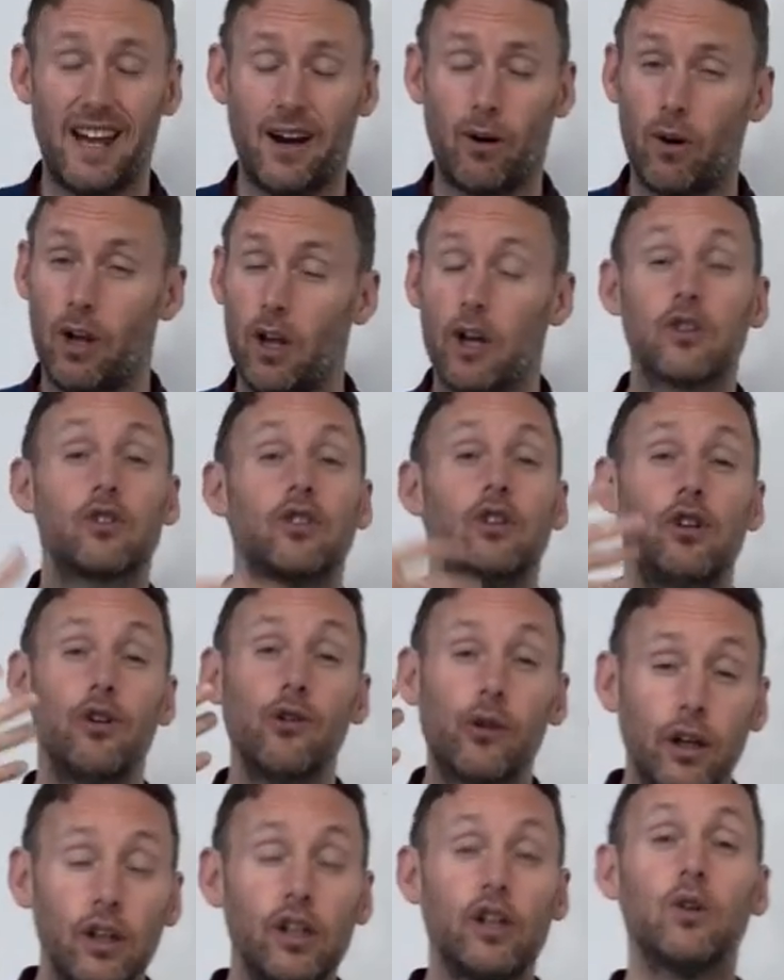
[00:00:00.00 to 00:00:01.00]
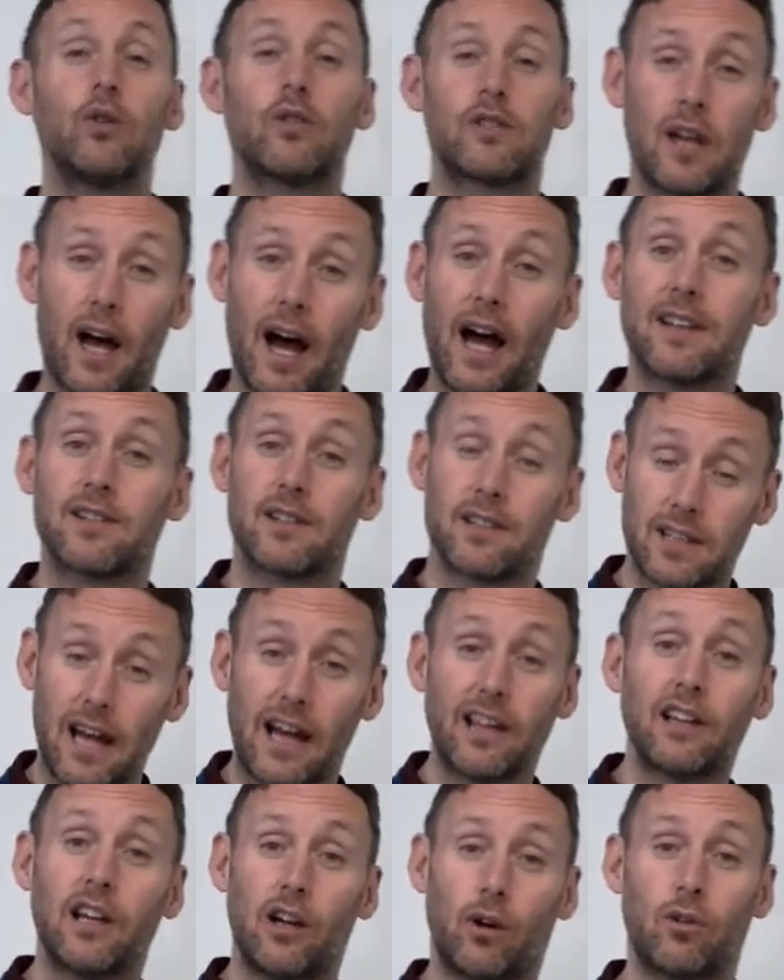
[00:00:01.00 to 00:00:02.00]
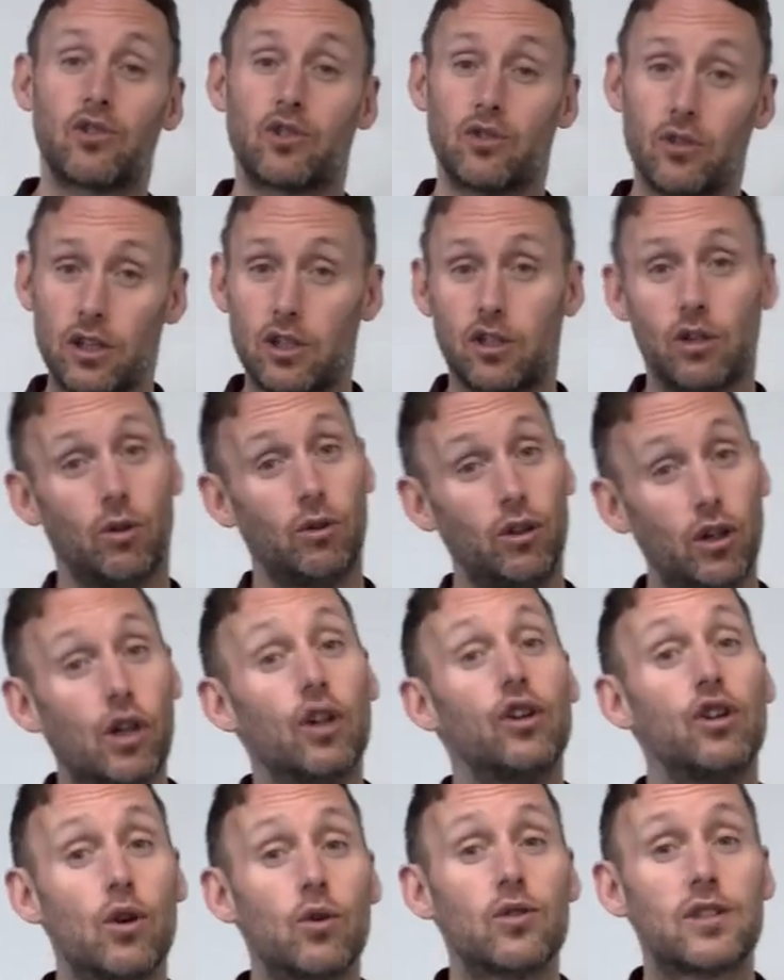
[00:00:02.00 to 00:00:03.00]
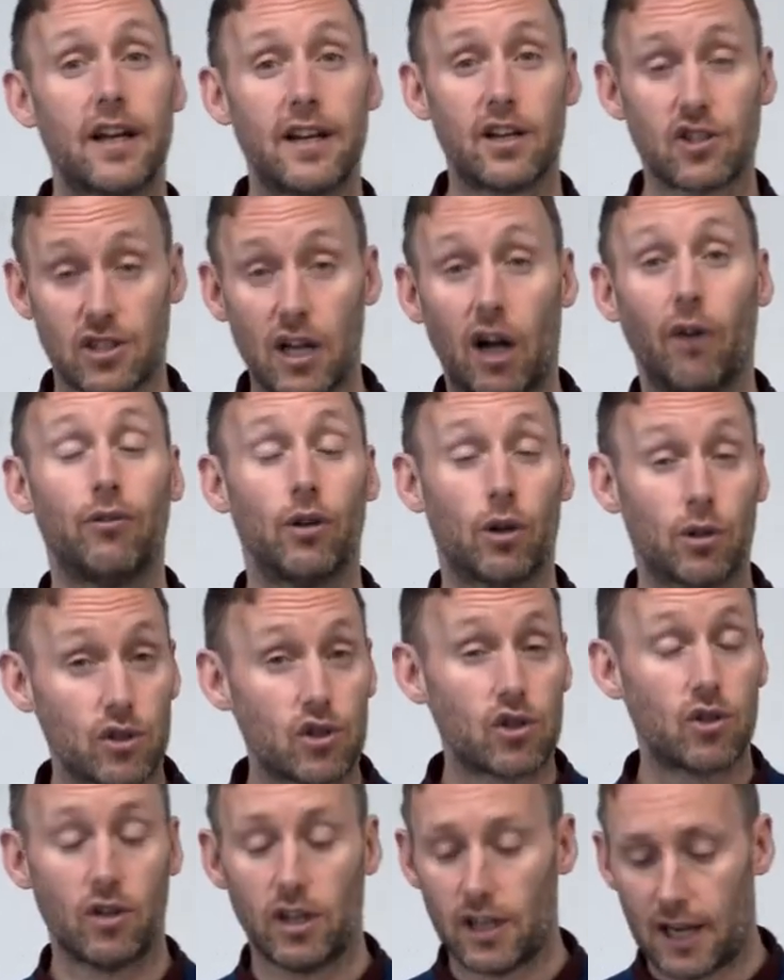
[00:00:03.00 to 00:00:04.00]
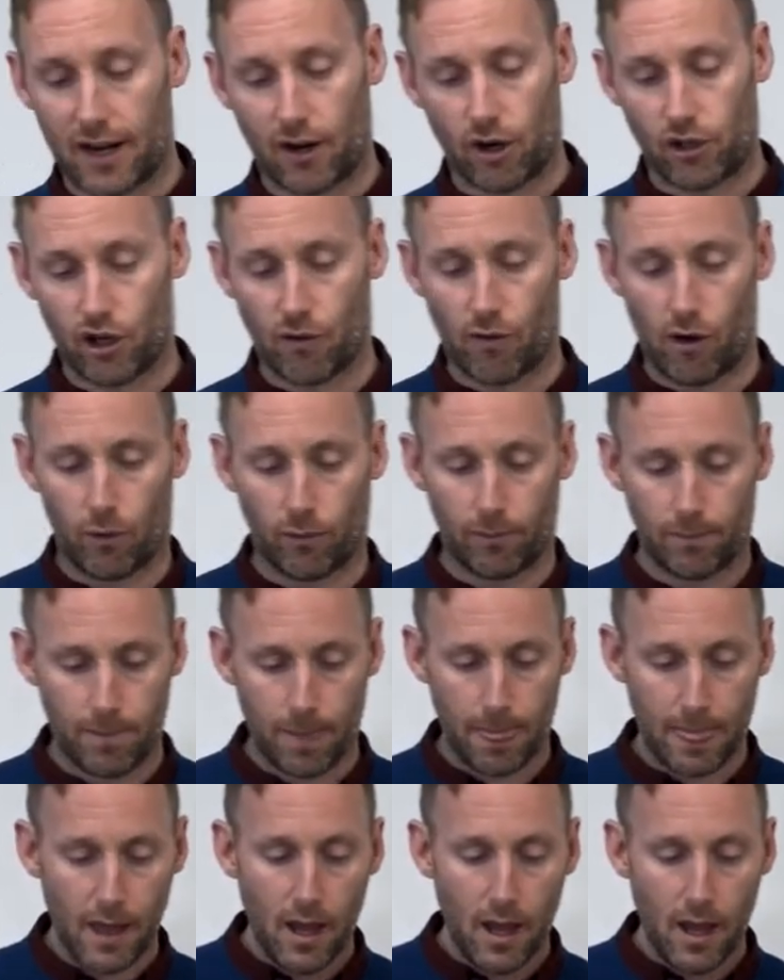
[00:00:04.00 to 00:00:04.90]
now. So you can use that as a standalone study tool. You can use that yourself. You can study that on your own.